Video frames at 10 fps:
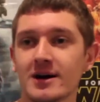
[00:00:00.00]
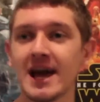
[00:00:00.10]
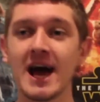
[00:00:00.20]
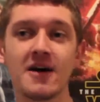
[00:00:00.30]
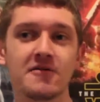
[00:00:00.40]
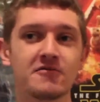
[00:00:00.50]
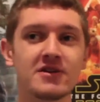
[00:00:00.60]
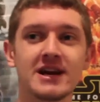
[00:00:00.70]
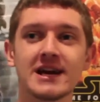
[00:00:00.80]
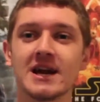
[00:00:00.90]

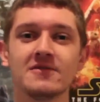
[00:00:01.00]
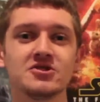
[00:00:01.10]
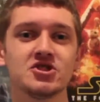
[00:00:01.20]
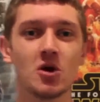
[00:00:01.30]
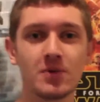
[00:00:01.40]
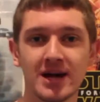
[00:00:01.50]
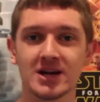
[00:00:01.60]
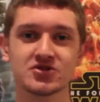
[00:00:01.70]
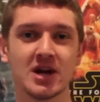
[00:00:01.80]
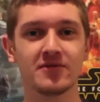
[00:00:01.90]
carefree, kind of showy,
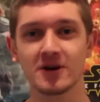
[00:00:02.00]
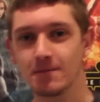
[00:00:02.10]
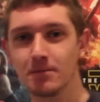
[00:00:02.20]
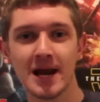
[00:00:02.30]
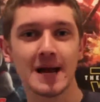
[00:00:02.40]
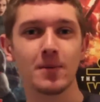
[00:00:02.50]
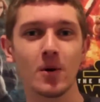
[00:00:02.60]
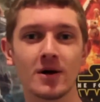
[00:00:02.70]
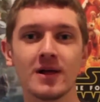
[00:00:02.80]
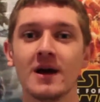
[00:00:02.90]
extravagant
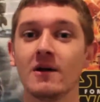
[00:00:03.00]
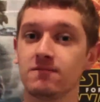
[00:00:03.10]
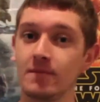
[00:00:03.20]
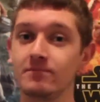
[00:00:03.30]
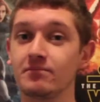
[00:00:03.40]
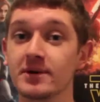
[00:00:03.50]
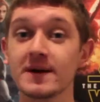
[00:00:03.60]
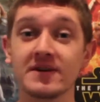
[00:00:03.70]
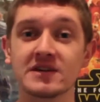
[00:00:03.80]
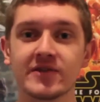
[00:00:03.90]
playboy from
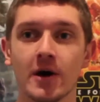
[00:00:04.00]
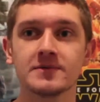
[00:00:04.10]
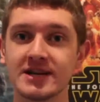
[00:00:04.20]
previous films.